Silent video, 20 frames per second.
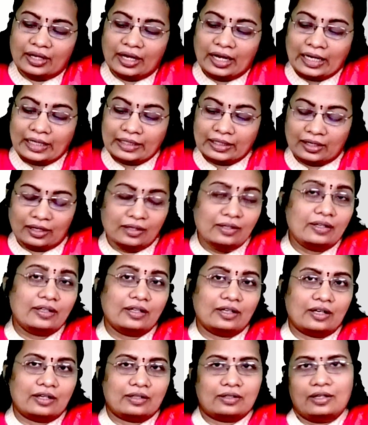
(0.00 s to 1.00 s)
And
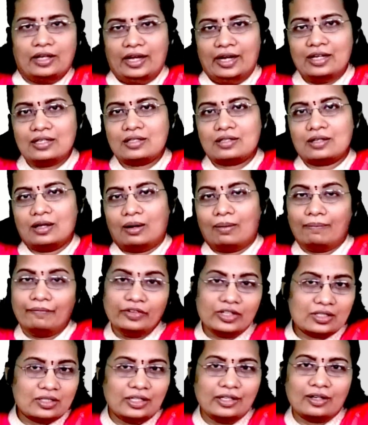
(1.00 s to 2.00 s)
100, yes,
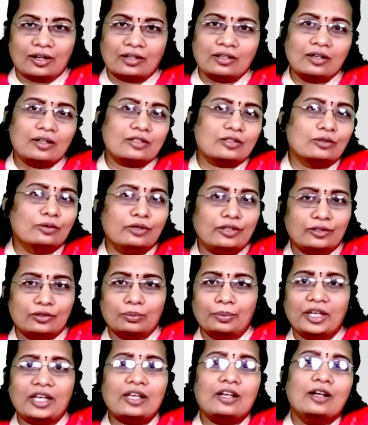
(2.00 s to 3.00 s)
obviously 100 is going to
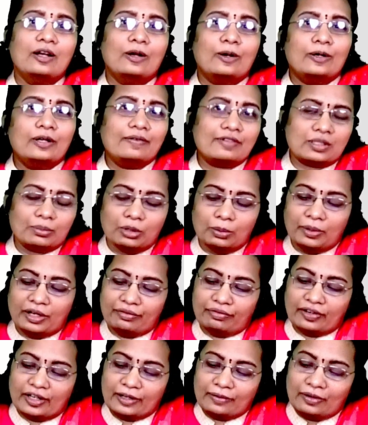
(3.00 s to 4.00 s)
be divisible by
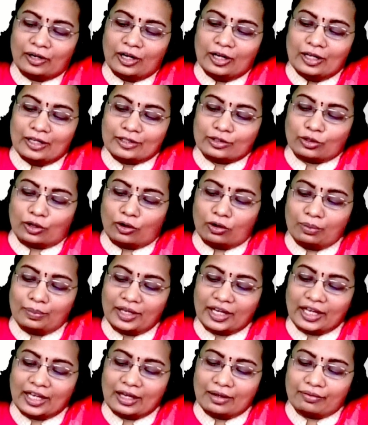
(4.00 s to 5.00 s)
5. So how
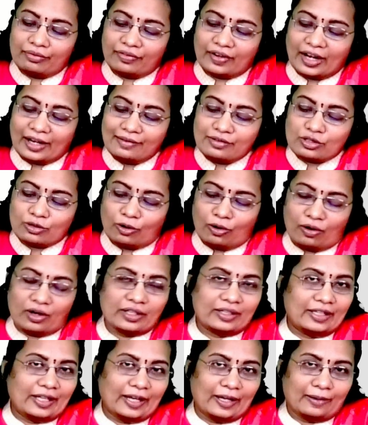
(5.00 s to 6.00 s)
many 5s are
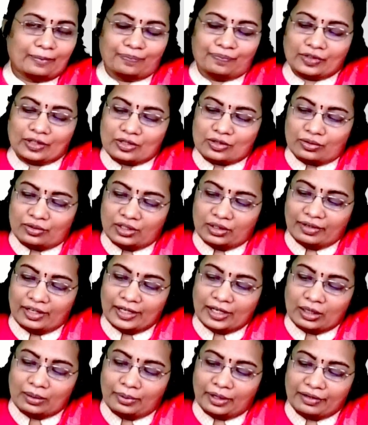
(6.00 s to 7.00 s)
there? So
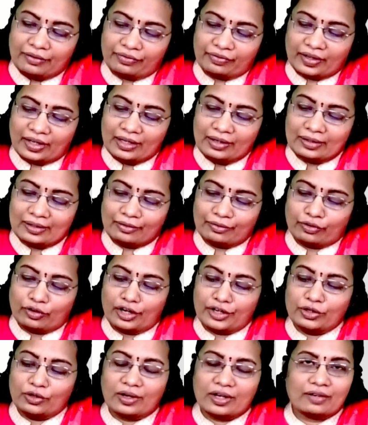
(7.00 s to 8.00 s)
divided by 5,
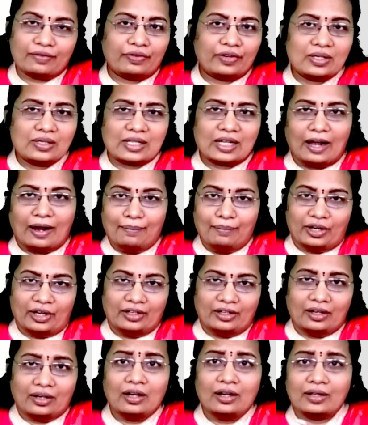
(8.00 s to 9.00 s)
for your reference, I am
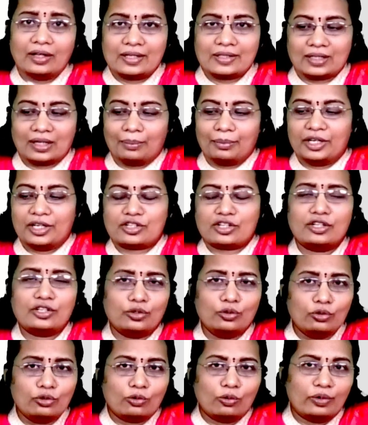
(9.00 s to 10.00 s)
writing. In the examination,
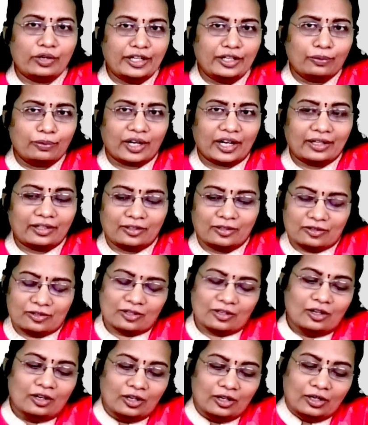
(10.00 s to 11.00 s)
you no need to write this.
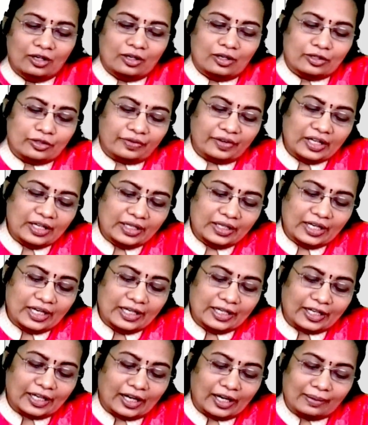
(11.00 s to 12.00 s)

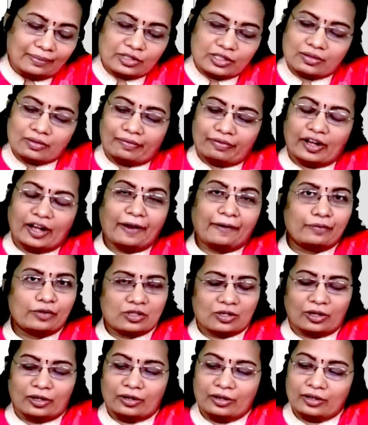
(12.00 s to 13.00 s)
20 times 5 is
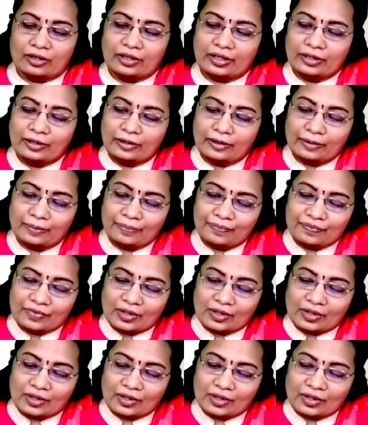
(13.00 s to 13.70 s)
100 here.